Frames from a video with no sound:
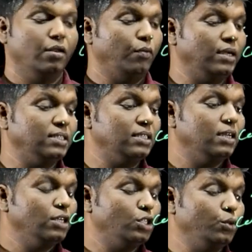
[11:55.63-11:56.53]
What is it?
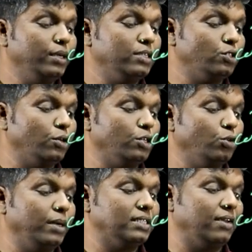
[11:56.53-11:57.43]
2 into
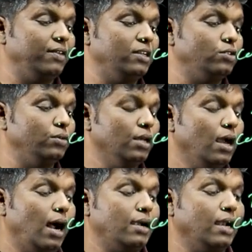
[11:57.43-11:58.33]
22 by 7 into
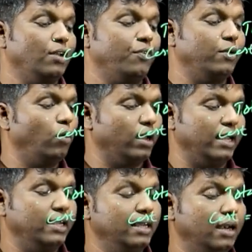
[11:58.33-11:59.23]
105.
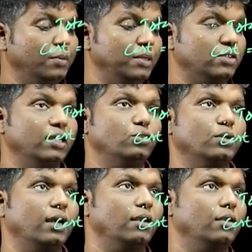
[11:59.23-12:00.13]
Okay, here let me try to
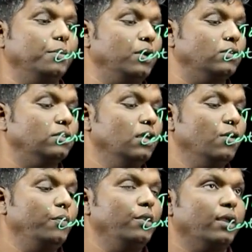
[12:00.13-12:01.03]
because
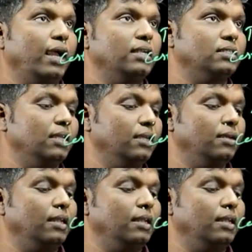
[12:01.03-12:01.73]
when you're cancelling,